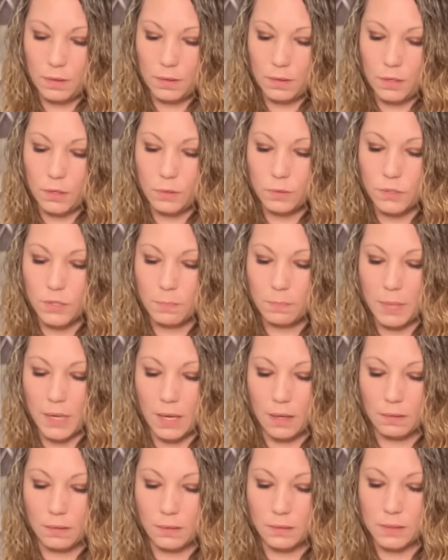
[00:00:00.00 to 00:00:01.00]
Huge
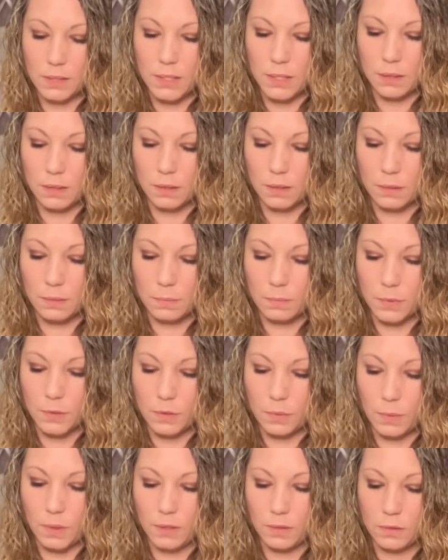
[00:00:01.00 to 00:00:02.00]
imbalance here
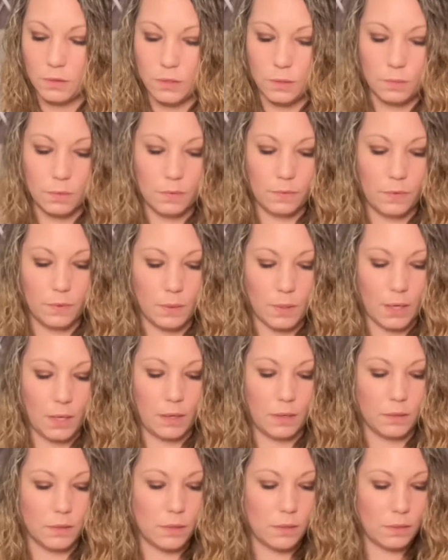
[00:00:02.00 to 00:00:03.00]
between the two of you
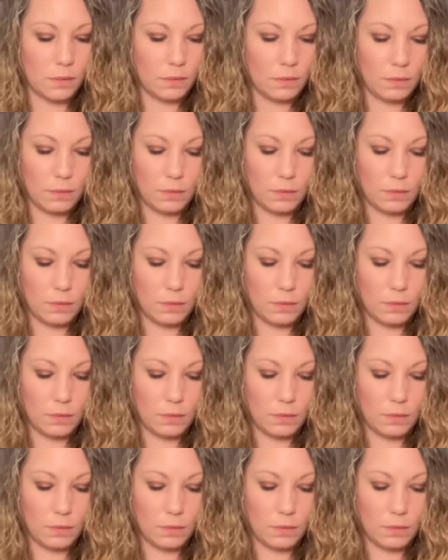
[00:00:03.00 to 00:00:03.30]
guys.